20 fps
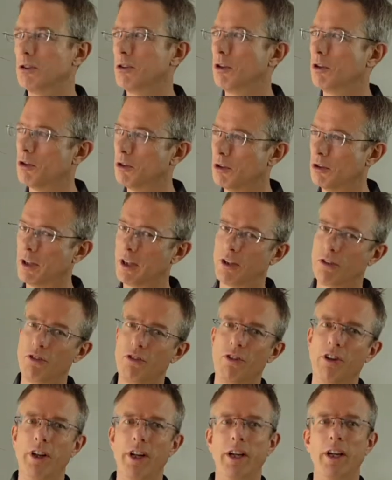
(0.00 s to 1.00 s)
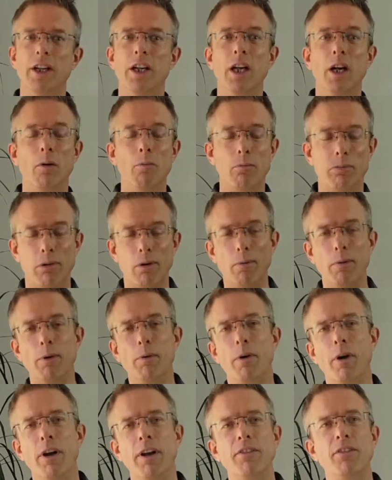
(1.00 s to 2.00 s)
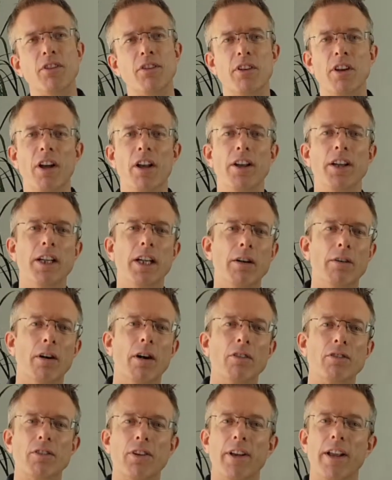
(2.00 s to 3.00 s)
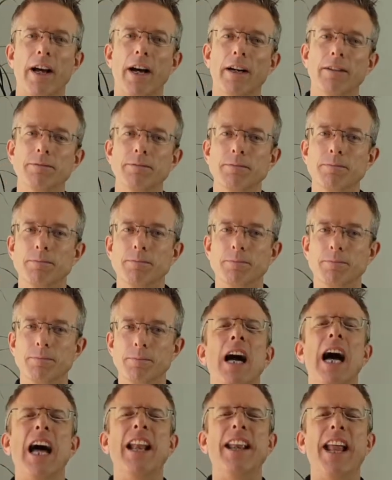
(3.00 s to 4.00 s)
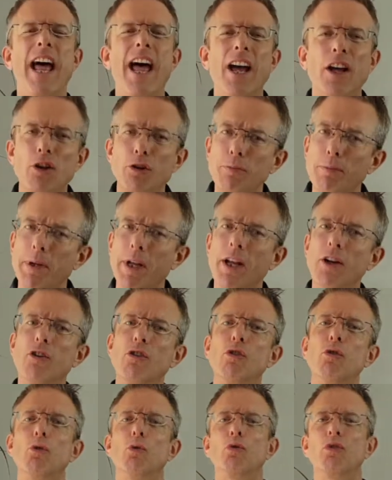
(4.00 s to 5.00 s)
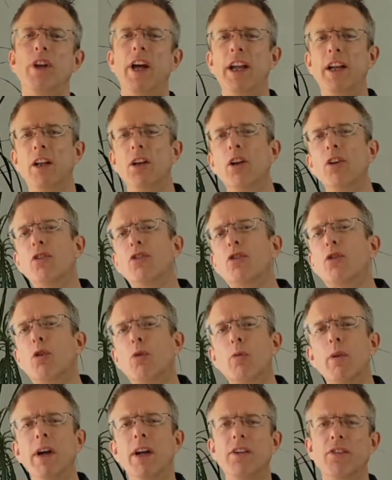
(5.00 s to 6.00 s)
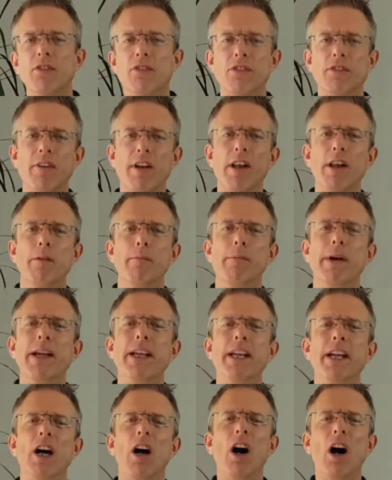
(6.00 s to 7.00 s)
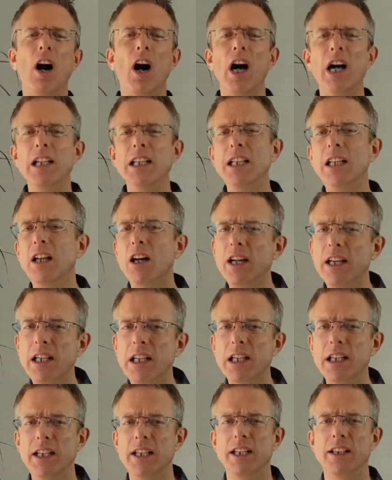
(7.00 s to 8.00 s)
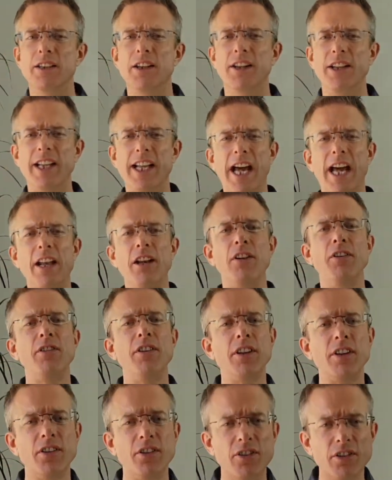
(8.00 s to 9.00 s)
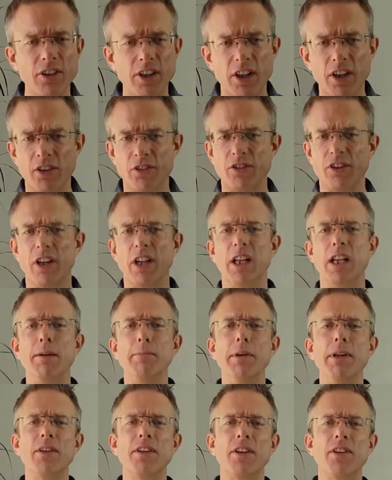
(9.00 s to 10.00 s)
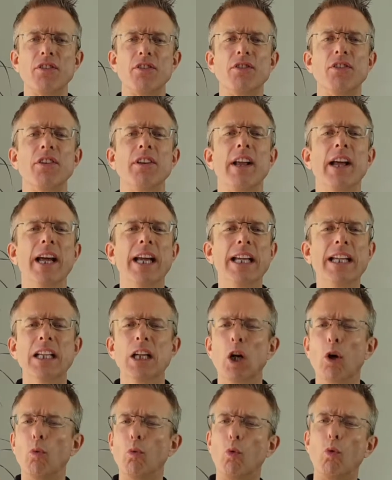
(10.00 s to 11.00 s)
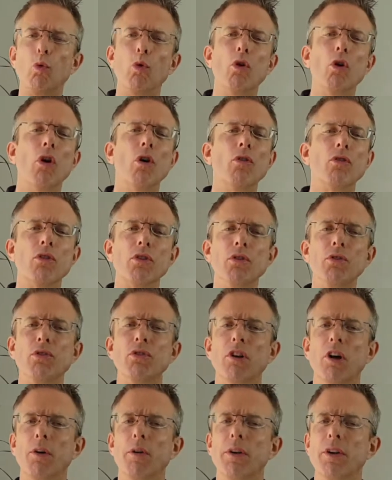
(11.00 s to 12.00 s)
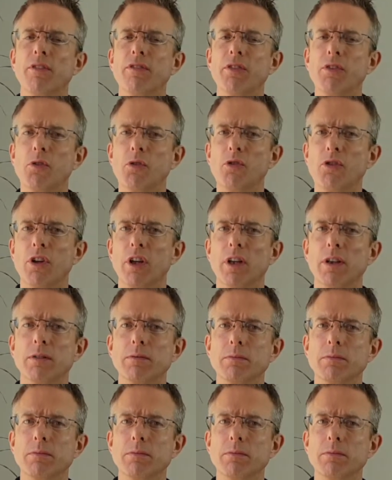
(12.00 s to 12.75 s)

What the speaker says: or next year, probably won't even start the year after that. And exponential technological rates of development make it highly likely that the energy concerns that limit us today will not do so in the future.